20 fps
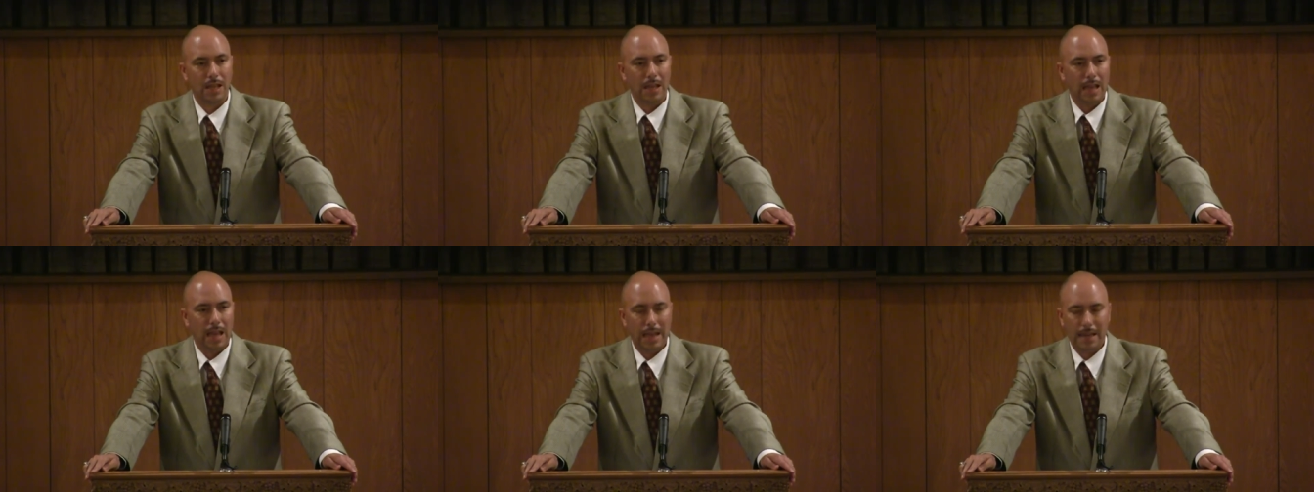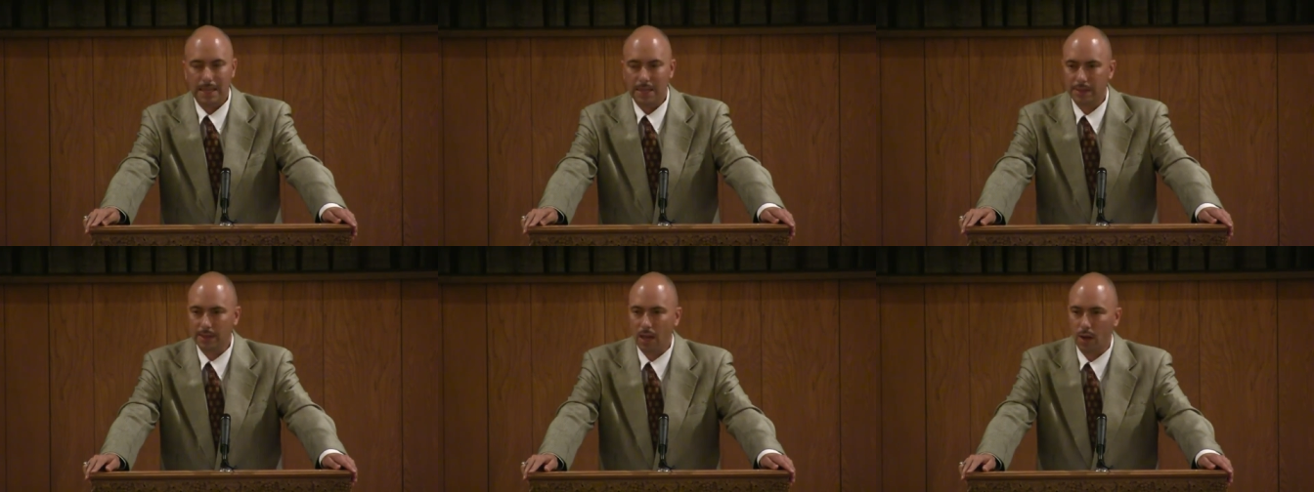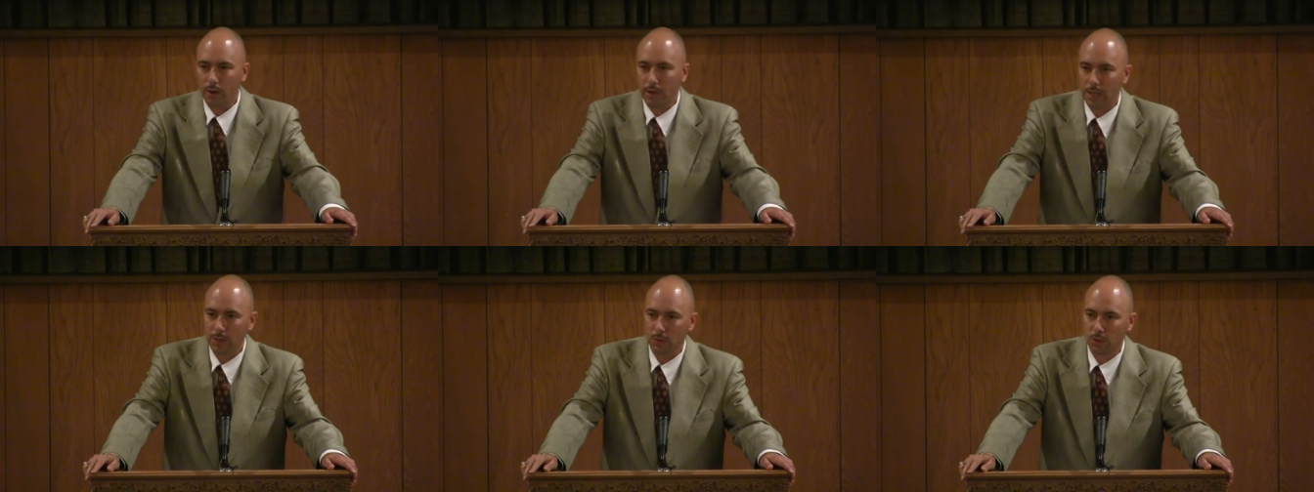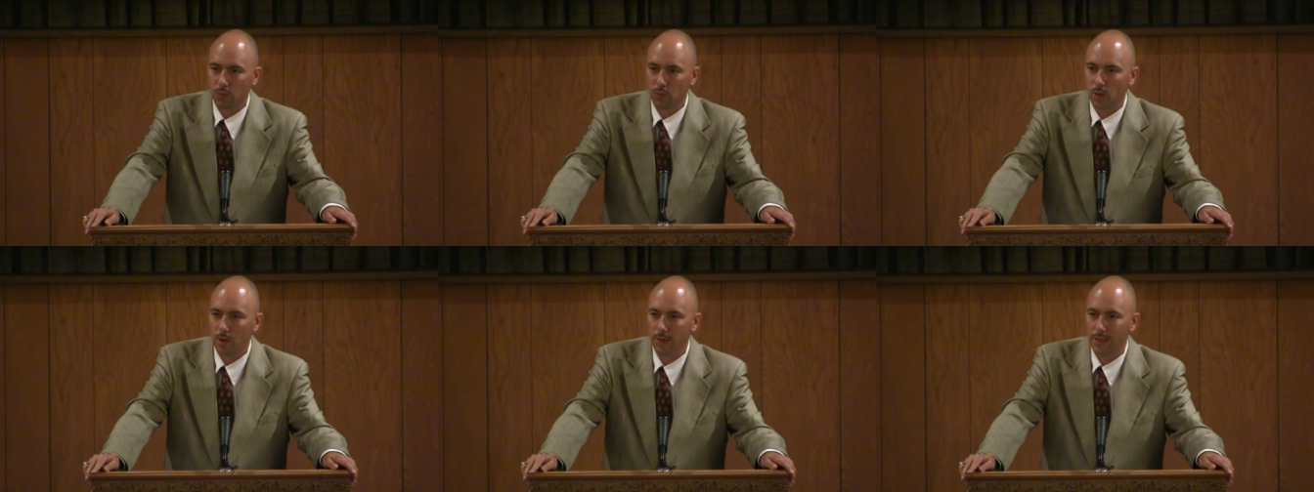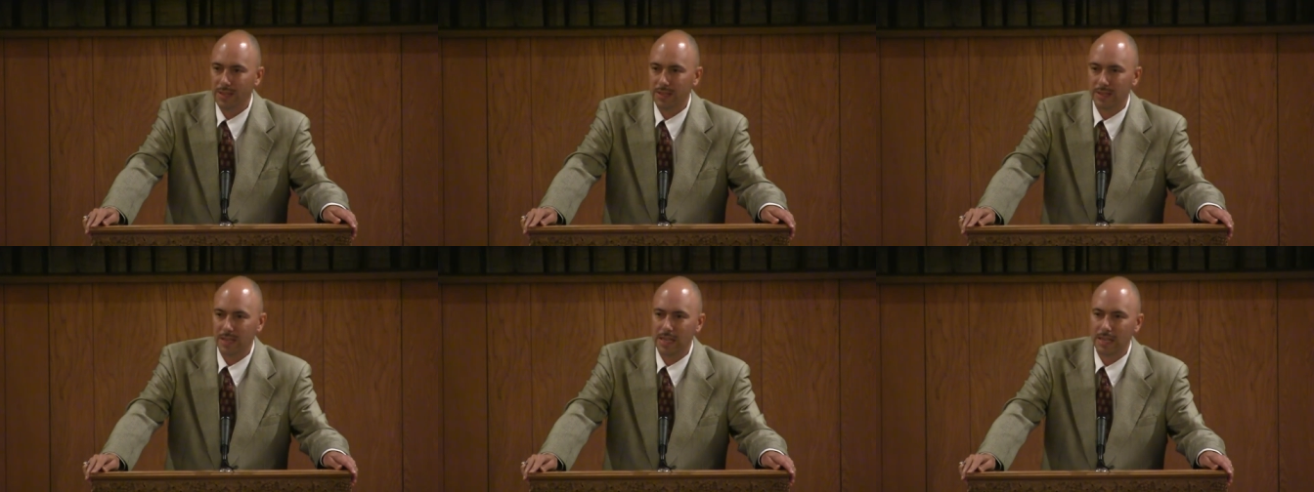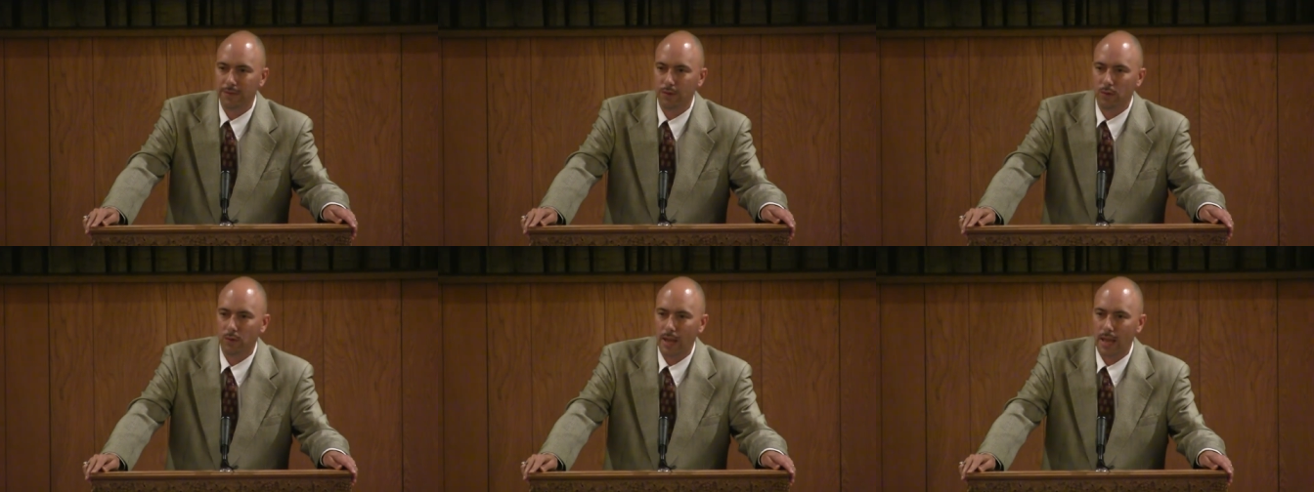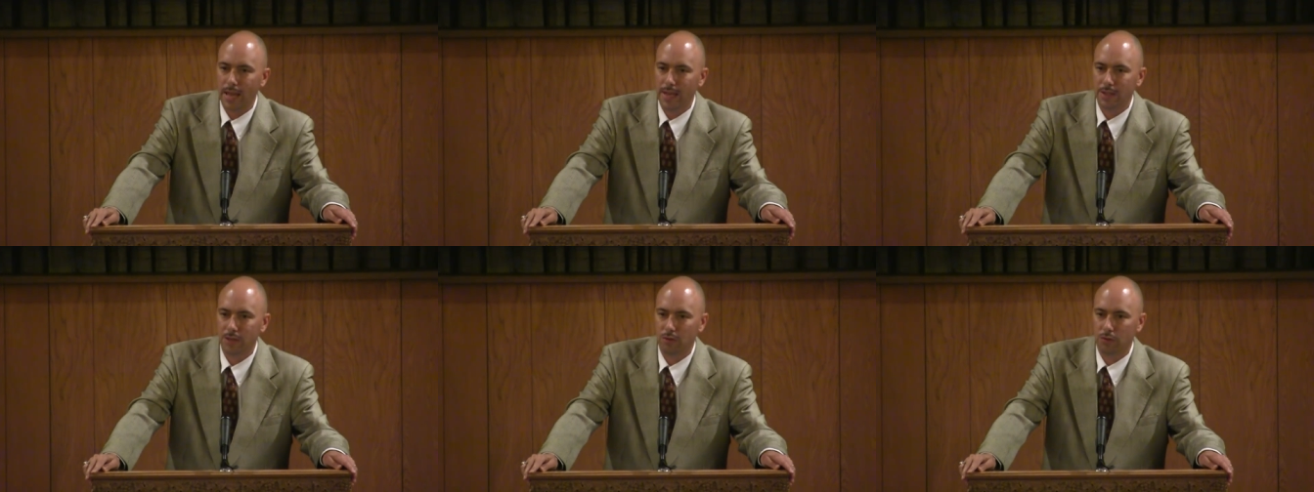And he thought he was one of these evil
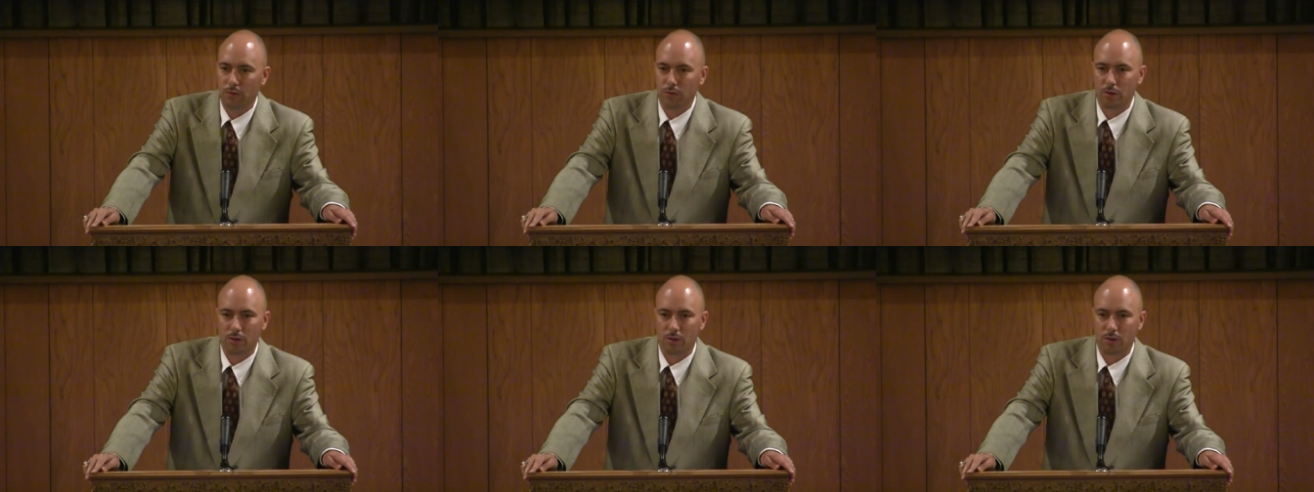angels